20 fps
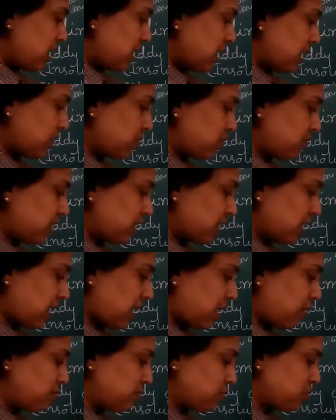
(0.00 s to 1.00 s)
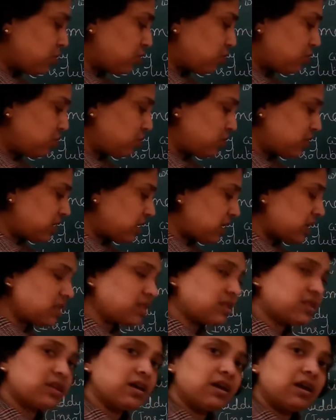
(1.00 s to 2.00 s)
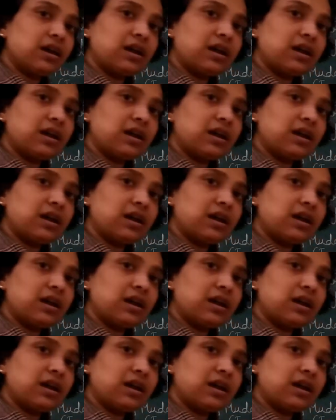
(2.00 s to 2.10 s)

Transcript: it will come through this